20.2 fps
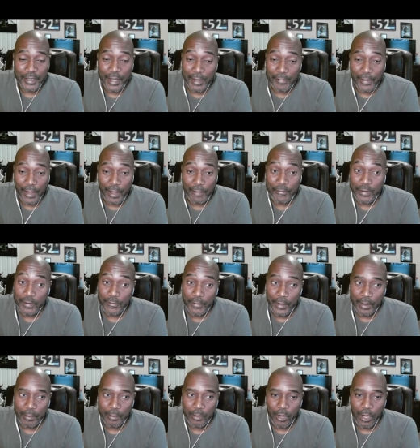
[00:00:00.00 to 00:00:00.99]
I've never
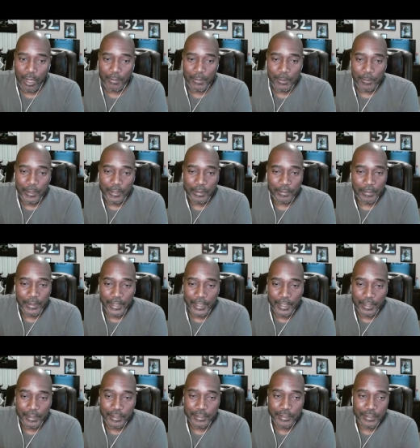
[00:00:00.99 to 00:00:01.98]
had a problem with it.
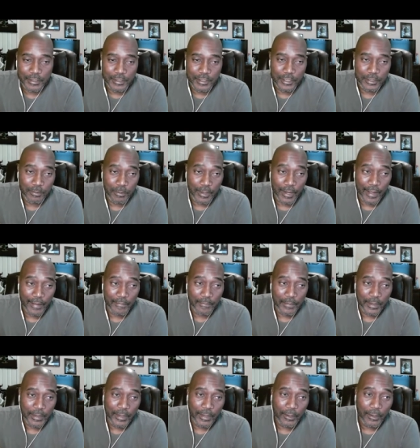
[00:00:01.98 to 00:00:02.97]
But this is just what I've
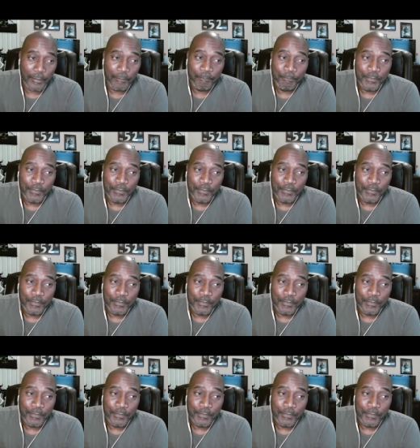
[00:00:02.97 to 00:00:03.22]
been hearing.